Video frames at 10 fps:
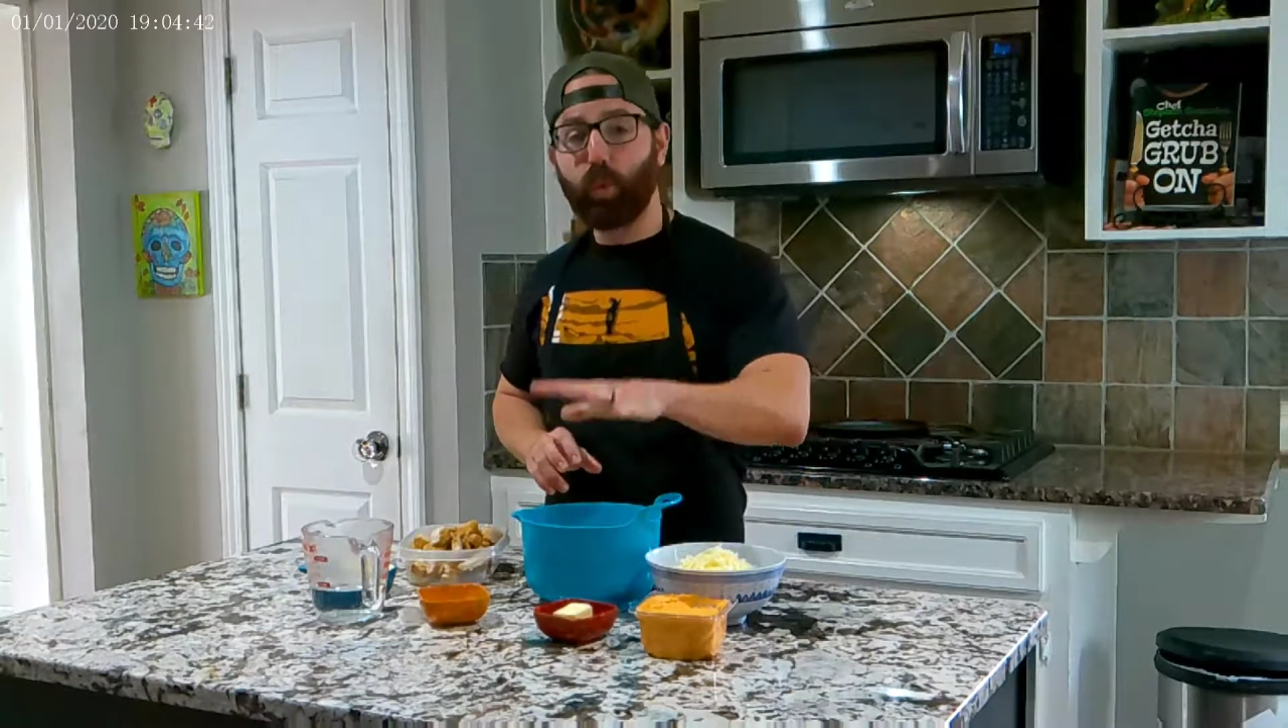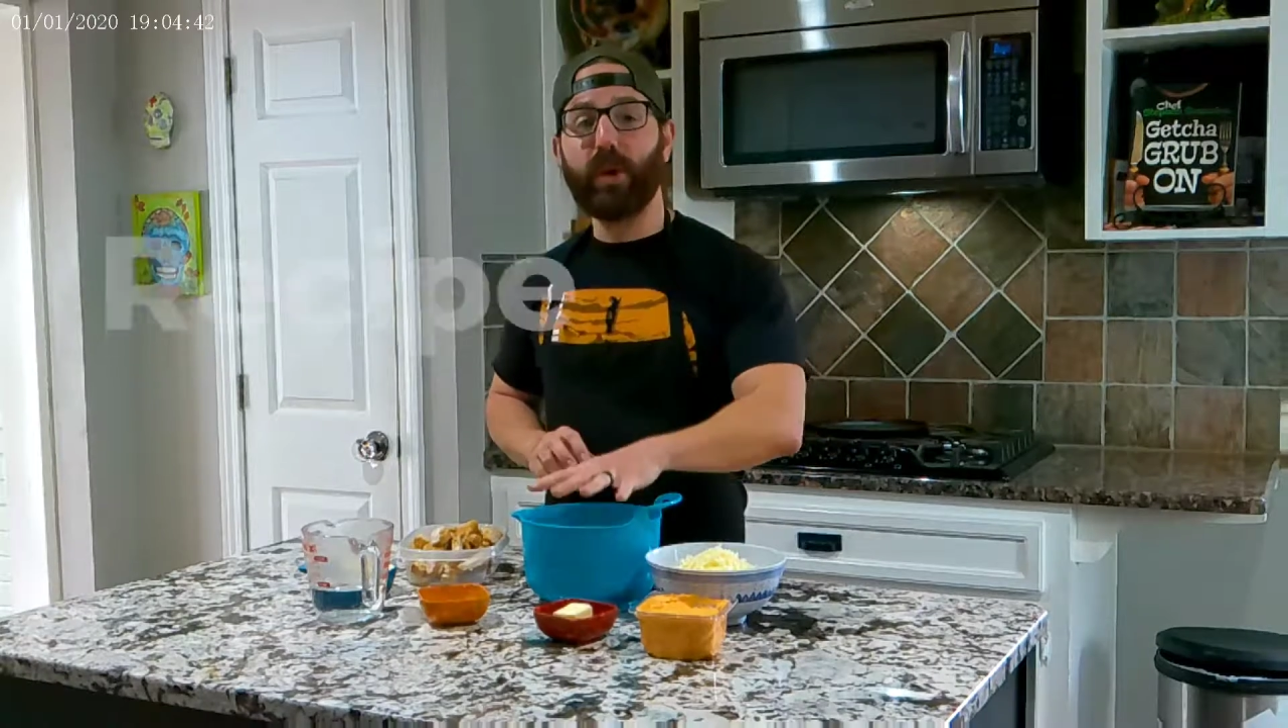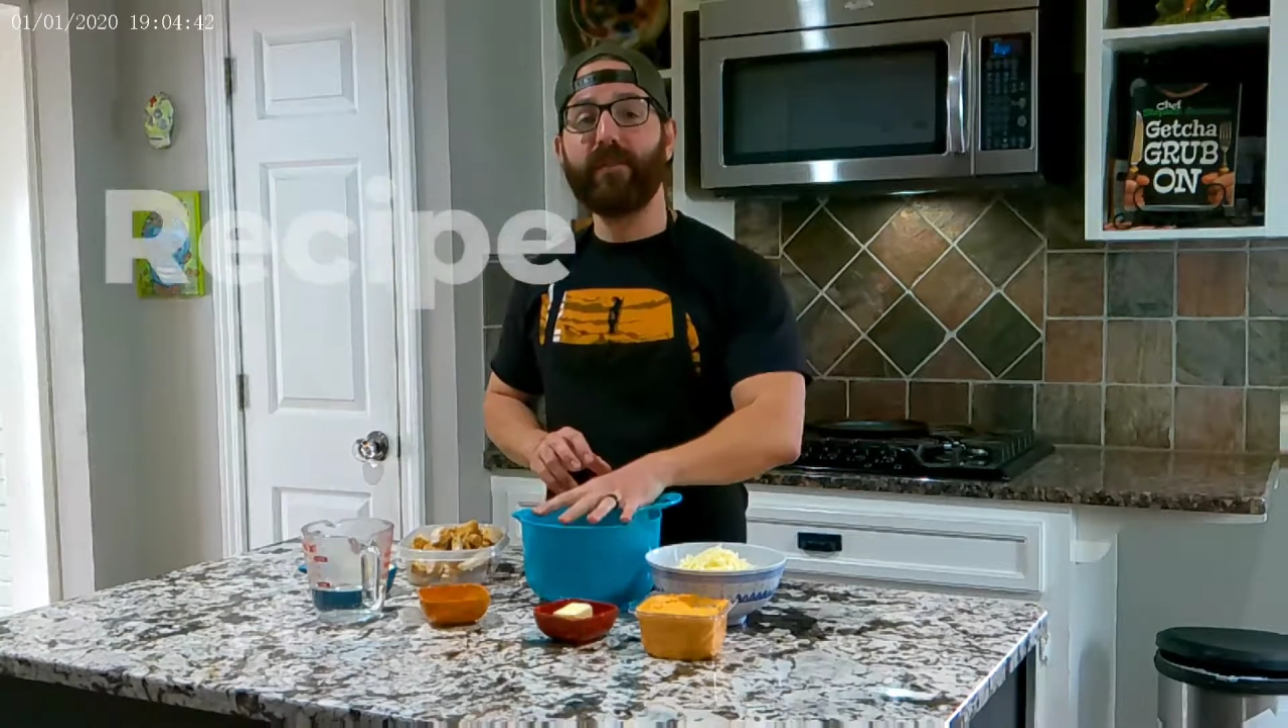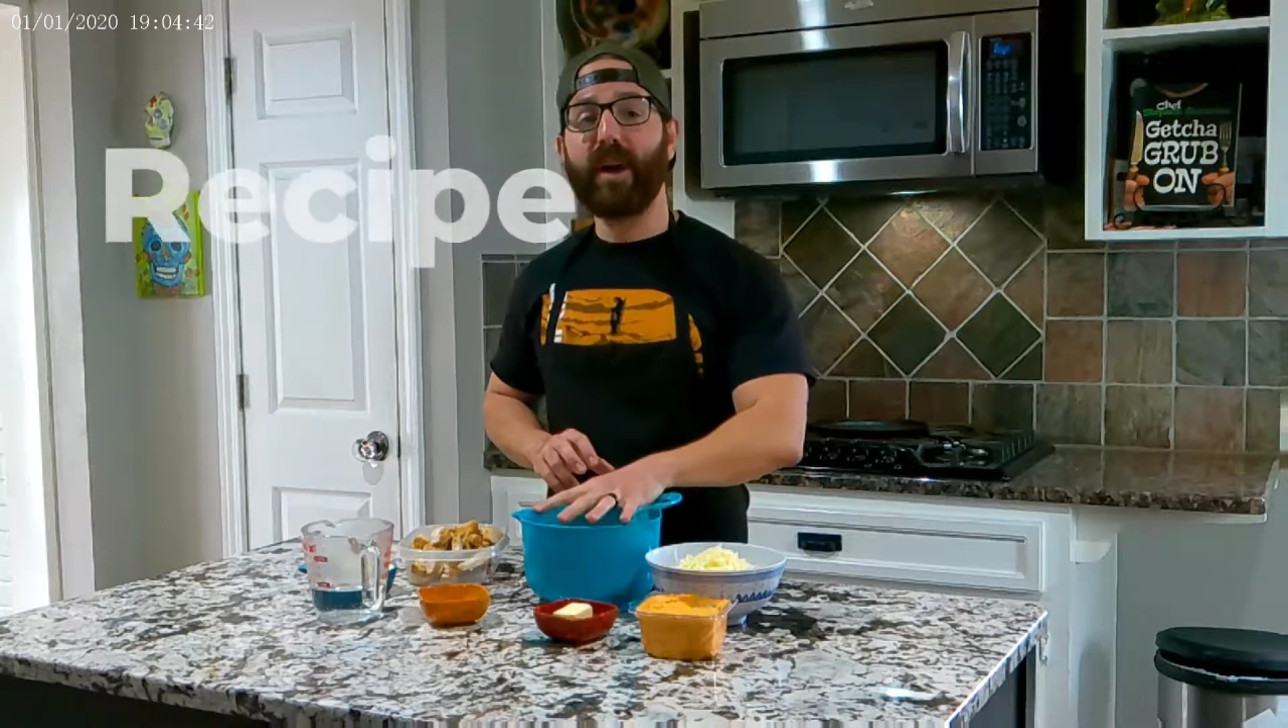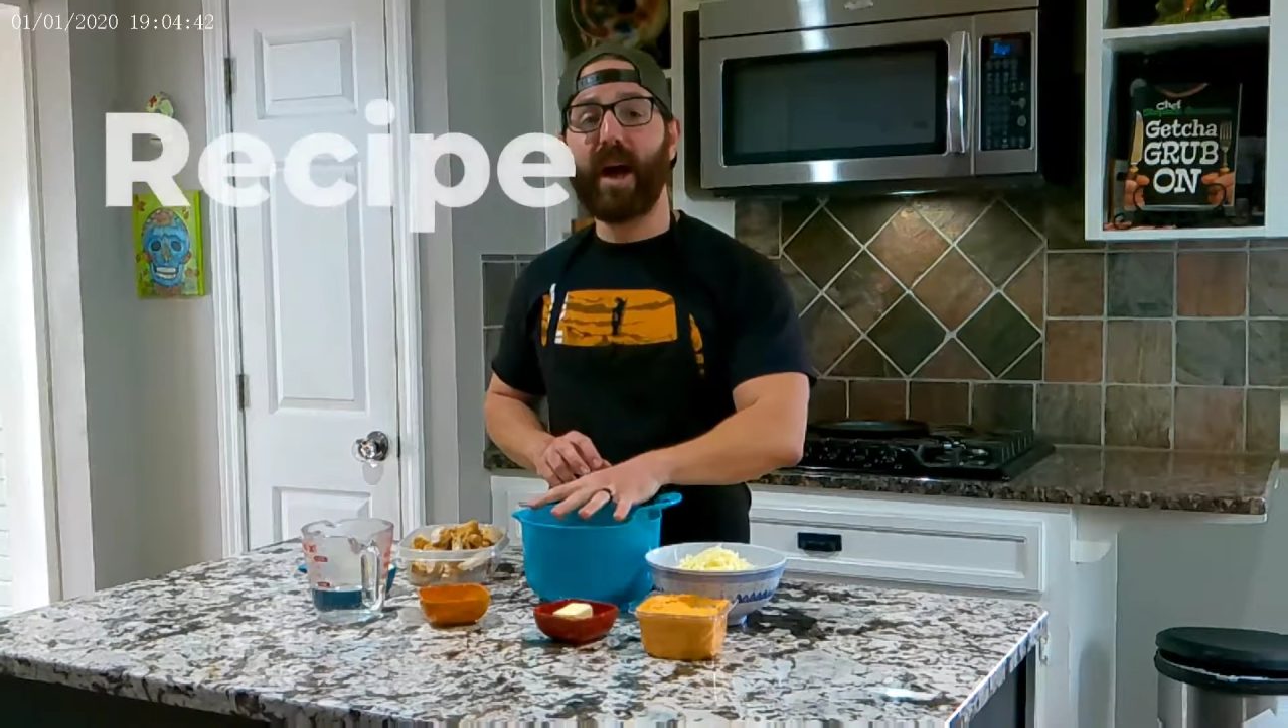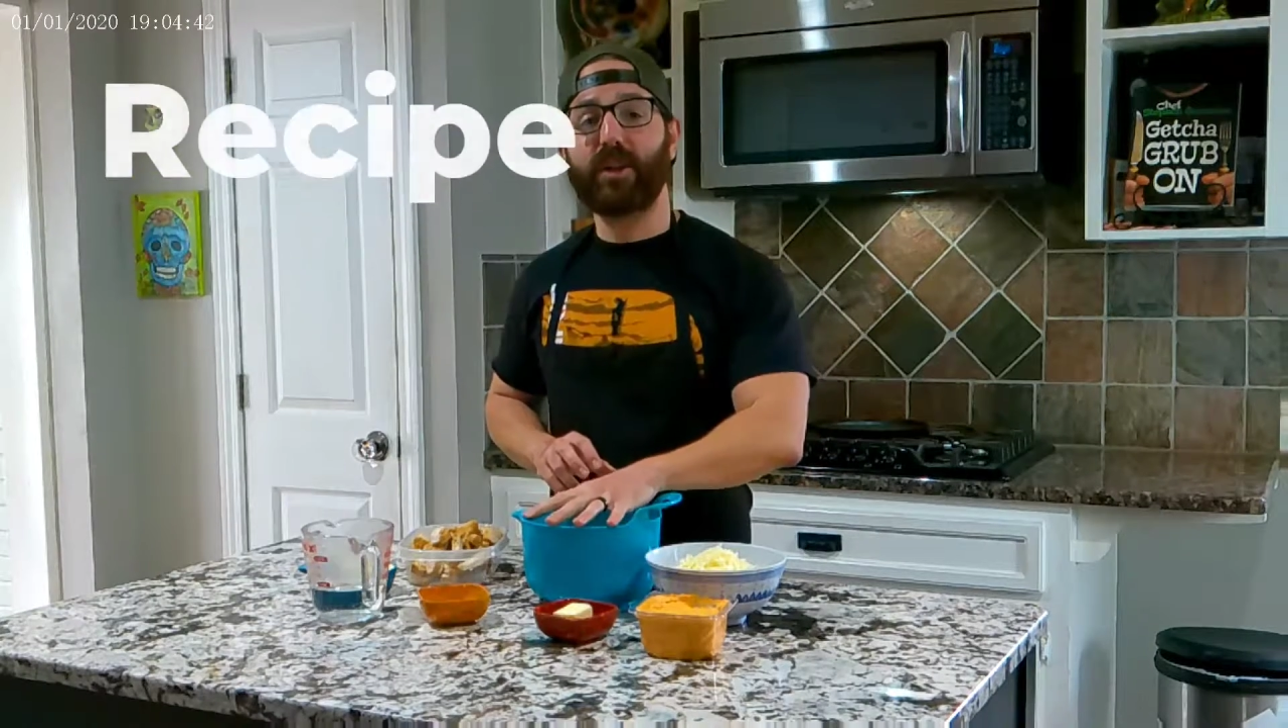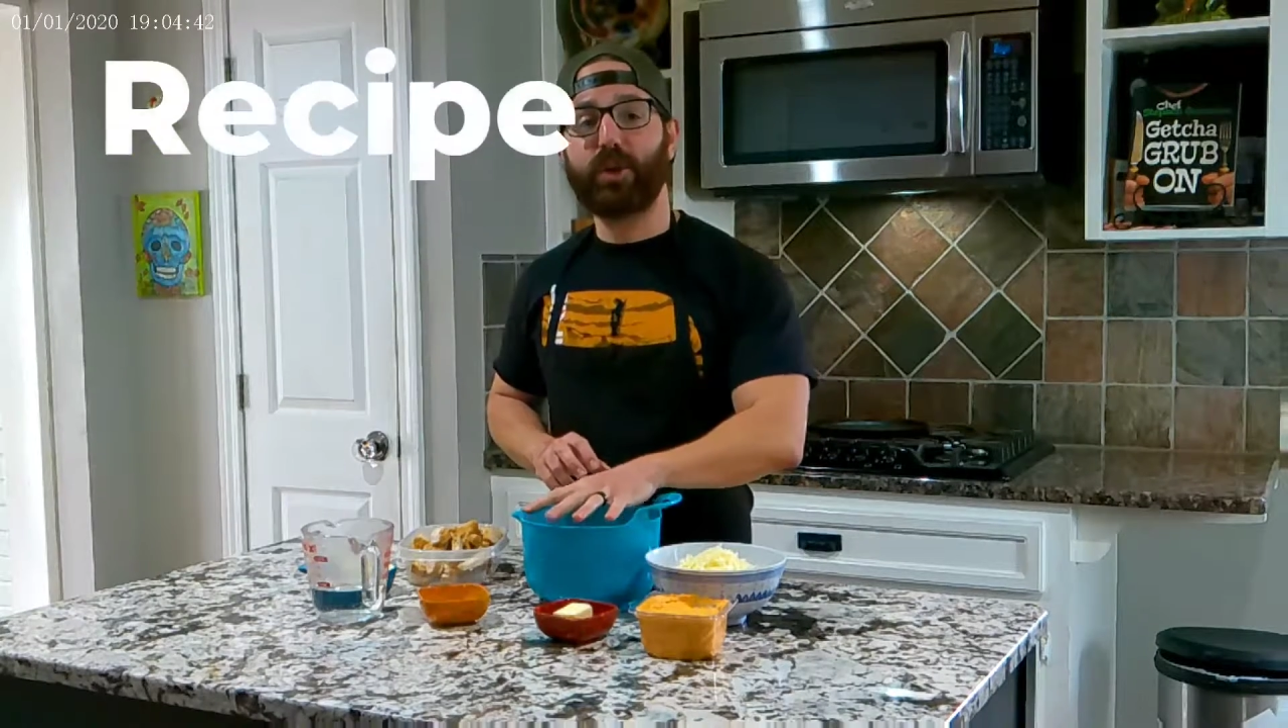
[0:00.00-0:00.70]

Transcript: we've got